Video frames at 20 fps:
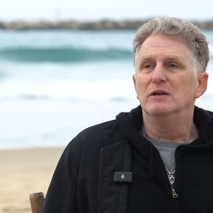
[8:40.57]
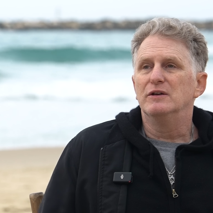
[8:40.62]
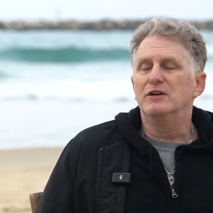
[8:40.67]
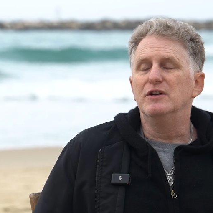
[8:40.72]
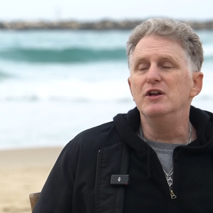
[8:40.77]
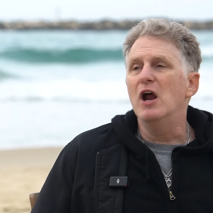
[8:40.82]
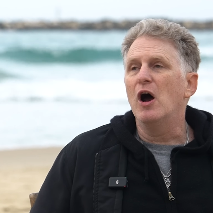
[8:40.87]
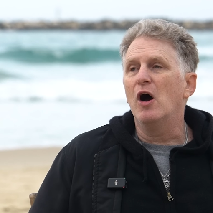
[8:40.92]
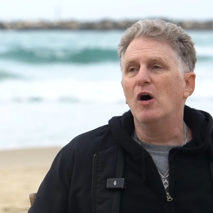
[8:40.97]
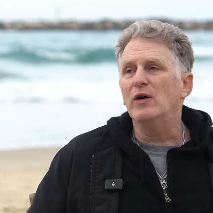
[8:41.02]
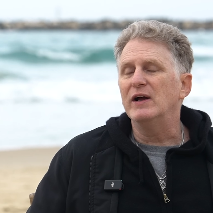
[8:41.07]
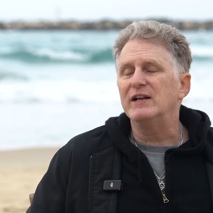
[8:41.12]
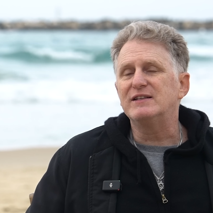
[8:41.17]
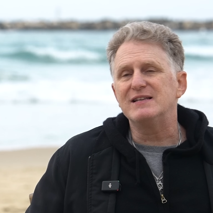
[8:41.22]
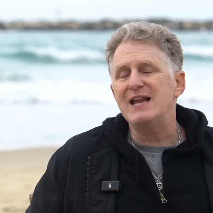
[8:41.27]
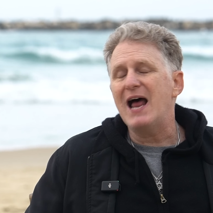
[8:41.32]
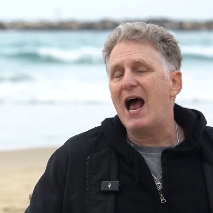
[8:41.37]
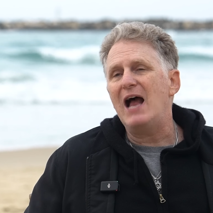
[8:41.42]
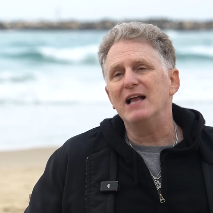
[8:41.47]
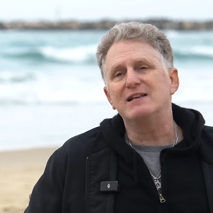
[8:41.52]
You know, it's
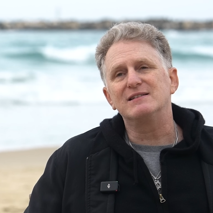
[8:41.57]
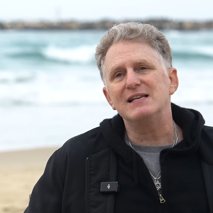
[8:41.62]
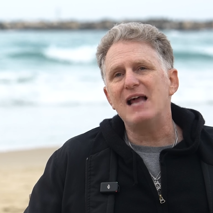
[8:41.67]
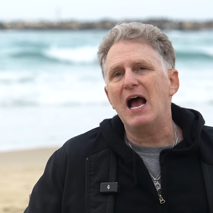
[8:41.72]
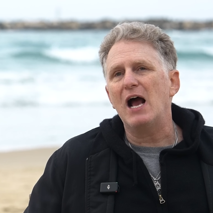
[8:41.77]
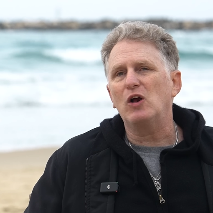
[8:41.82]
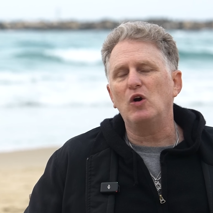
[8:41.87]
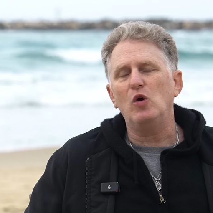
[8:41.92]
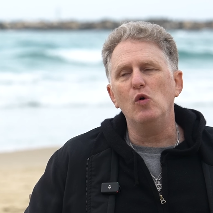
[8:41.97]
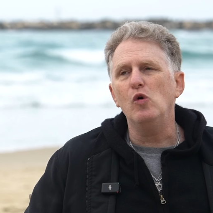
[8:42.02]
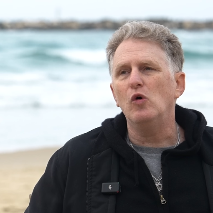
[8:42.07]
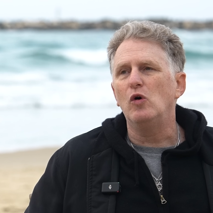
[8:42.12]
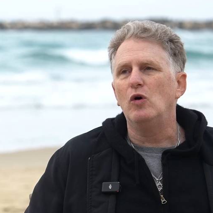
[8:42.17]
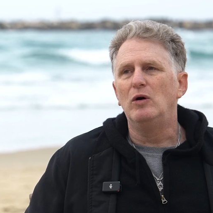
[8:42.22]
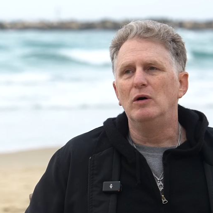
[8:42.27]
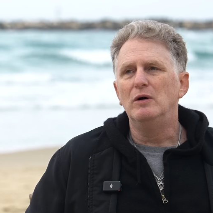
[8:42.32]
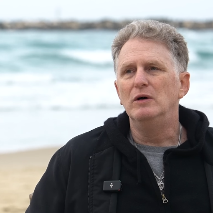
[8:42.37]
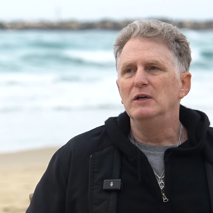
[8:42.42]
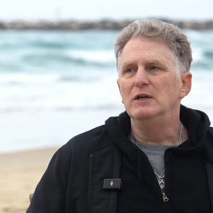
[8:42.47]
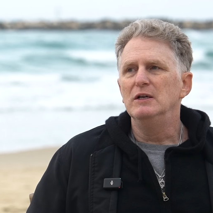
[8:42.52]
not
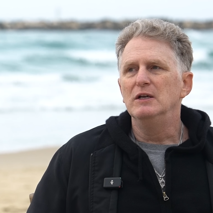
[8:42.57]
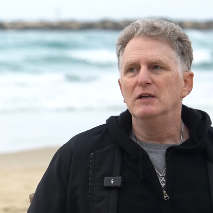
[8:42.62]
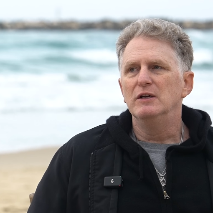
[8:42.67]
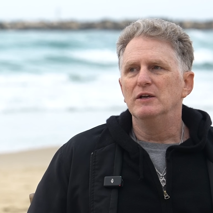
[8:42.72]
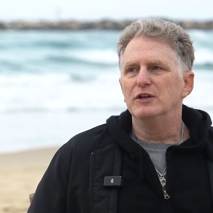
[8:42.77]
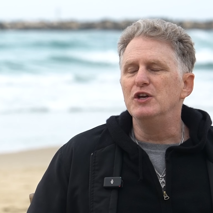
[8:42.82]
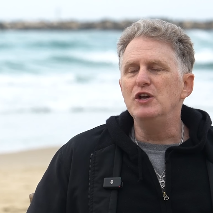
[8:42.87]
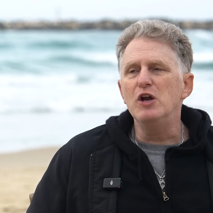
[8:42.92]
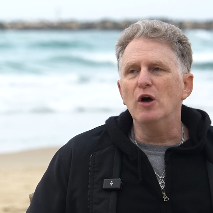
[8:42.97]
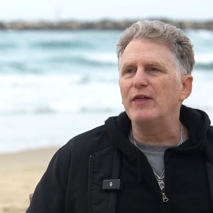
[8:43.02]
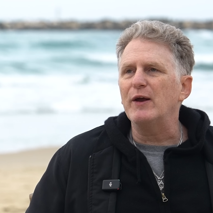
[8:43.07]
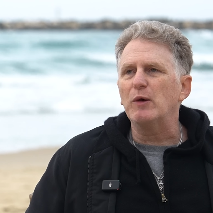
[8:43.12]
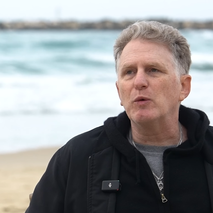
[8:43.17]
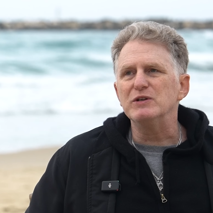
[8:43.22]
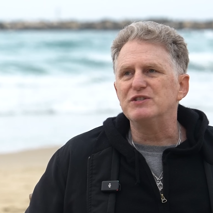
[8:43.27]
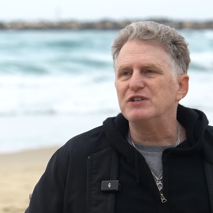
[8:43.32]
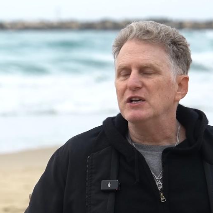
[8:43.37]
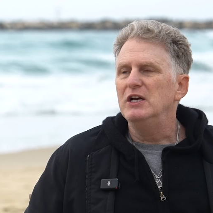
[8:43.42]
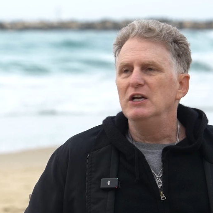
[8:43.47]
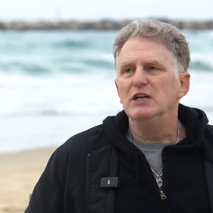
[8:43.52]
cool. You know, there
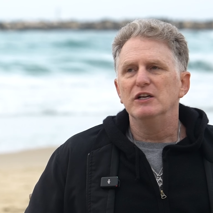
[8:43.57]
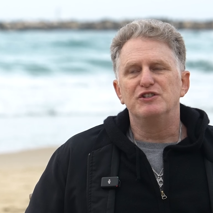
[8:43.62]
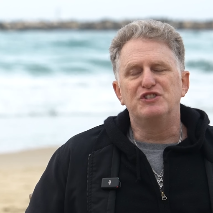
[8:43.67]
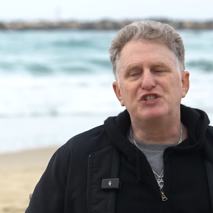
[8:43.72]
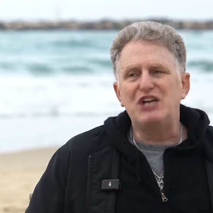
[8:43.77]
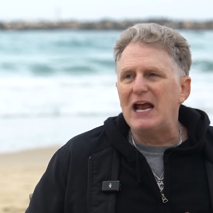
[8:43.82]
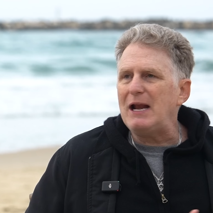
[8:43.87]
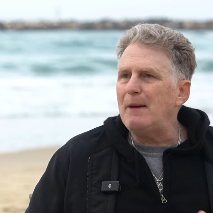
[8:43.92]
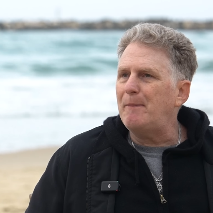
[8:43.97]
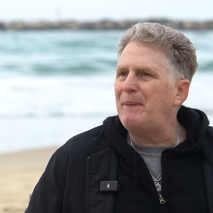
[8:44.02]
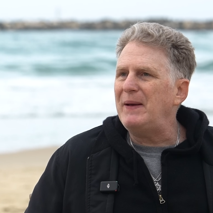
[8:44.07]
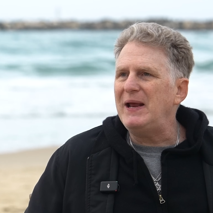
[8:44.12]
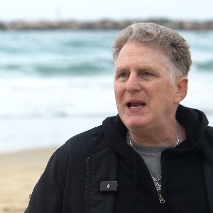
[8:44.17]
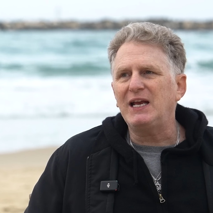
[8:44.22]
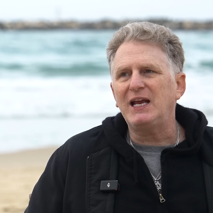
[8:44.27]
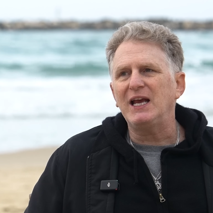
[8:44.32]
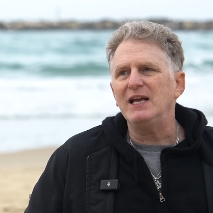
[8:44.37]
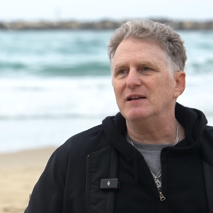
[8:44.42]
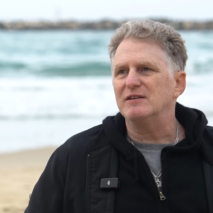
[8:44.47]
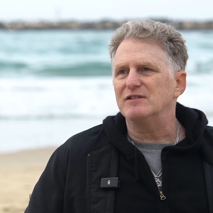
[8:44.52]
was Jada
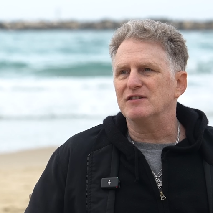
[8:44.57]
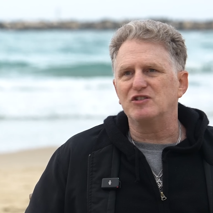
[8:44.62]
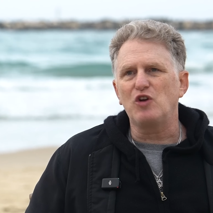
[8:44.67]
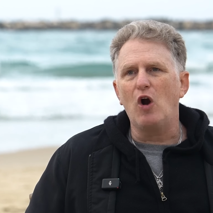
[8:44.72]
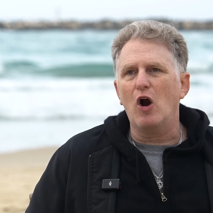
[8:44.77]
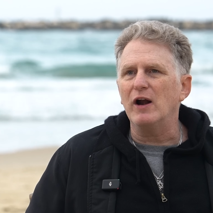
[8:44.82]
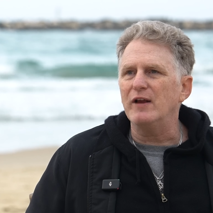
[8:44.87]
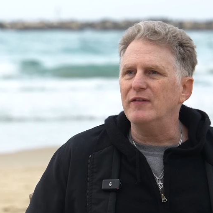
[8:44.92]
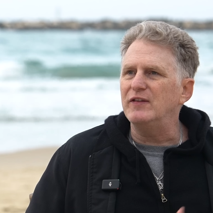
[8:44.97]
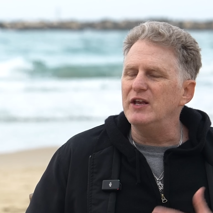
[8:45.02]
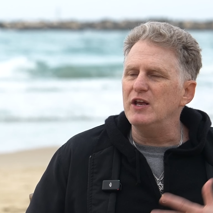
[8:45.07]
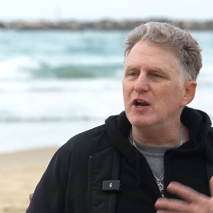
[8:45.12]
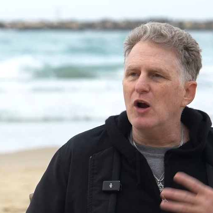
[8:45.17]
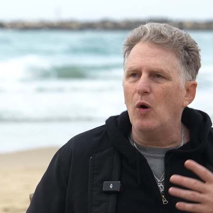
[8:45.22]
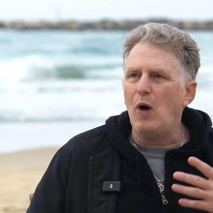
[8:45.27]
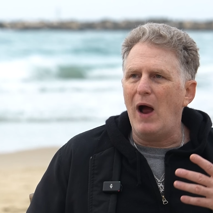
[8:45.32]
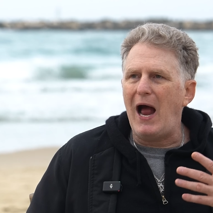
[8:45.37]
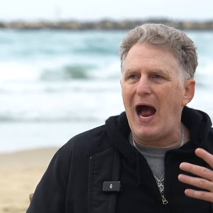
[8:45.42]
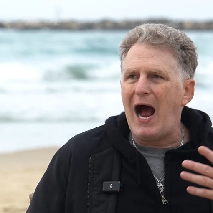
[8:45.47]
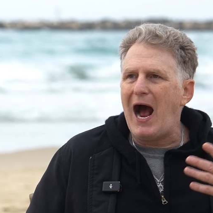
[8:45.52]
Pinkett started the, you
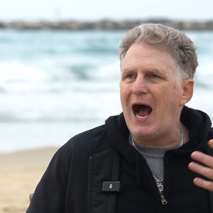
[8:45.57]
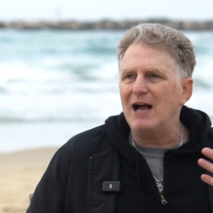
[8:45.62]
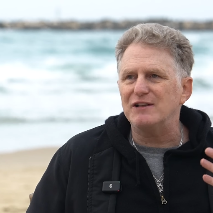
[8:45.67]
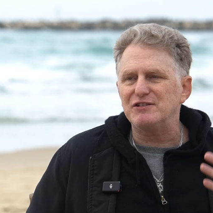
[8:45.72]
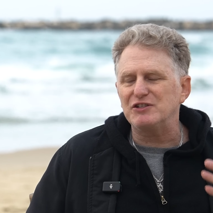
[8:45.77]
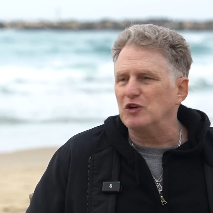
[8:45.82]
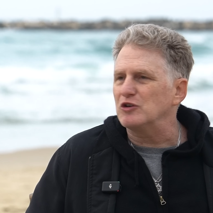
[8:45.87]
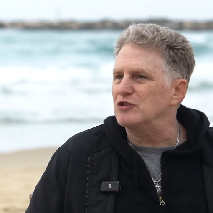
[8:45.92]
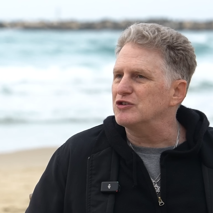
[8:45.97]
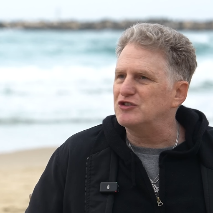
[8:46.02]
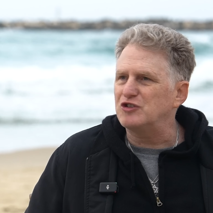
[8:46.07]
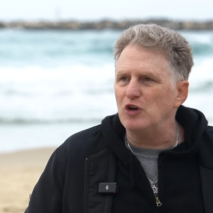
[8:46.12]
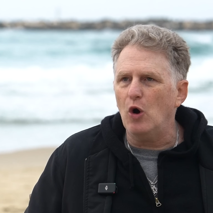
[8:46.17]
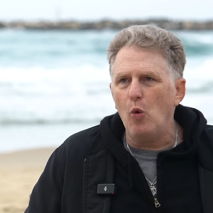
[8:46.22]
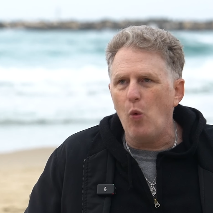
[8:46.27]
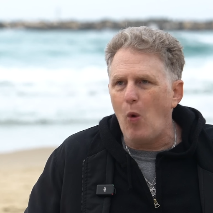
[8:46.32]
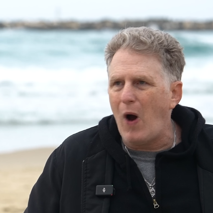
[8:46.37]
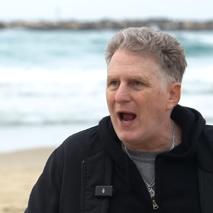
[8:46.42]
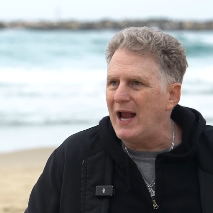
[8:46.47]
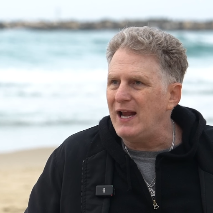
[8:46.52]
know, Oscars So
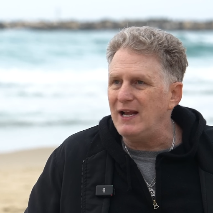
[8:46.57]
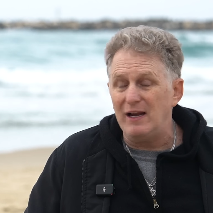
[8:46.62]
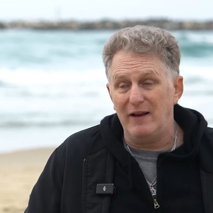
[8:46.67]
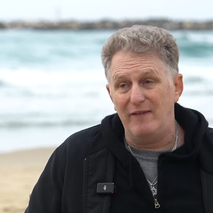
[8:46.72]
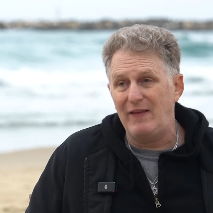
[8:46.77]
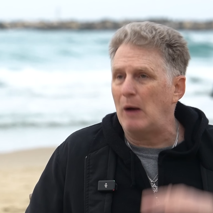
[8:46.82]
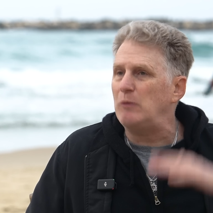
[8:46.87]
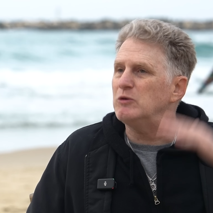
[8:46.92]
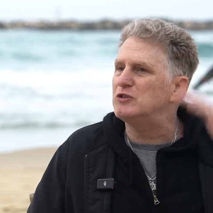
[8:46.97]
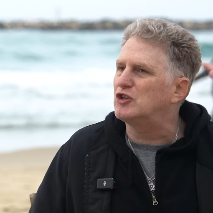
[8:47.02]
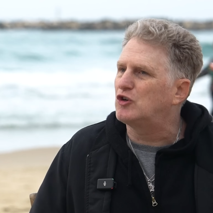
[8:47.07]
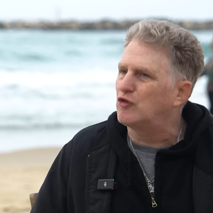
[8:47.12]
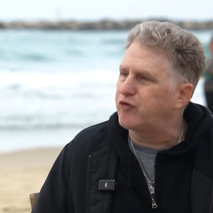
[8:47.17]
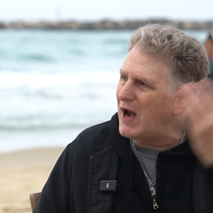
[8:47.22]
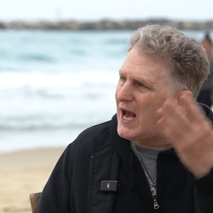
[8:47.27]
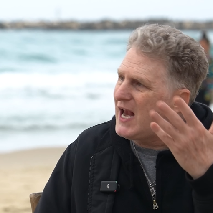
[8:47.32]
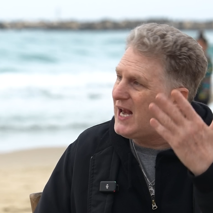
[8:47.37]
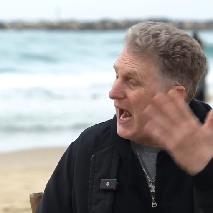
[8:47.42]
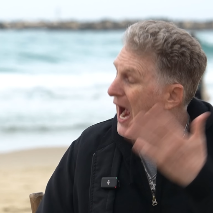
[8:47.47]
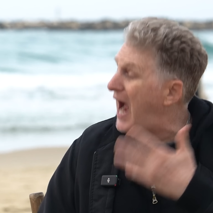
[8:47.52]
White, and that was
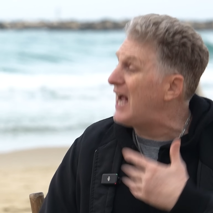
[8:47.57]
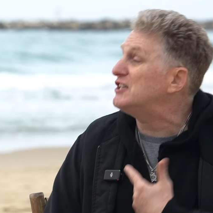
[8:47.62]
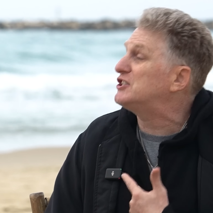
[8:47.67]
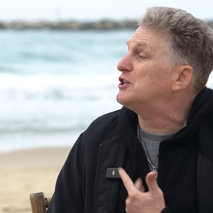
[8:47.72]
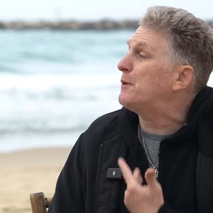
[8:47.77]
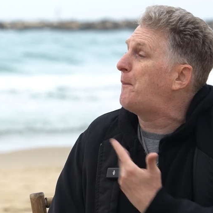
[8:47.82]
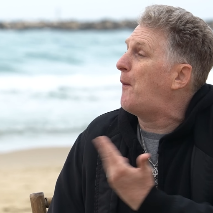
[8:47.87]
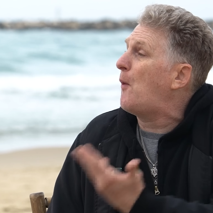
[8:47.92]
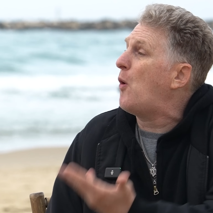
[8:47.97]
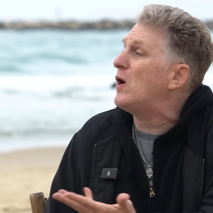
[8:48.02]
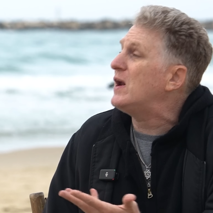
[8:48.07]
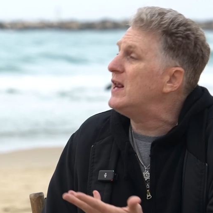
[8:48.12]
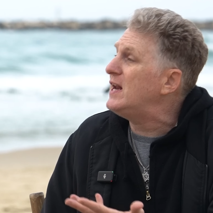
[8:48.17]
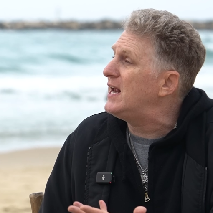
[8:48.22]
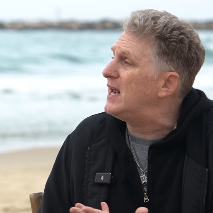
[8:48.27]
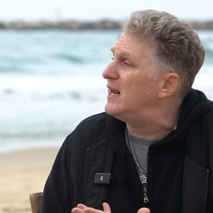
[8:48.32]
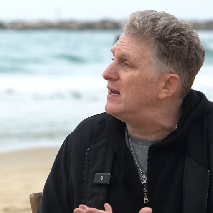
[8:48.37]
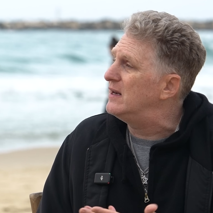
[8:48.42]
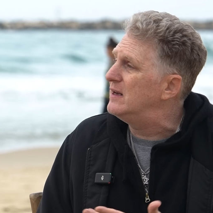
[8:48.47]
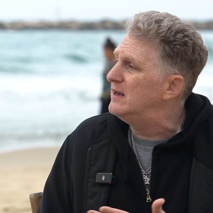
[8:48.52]
great. I supported
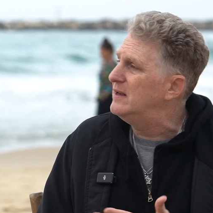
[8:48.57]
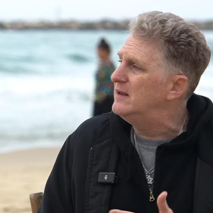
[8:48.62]
it.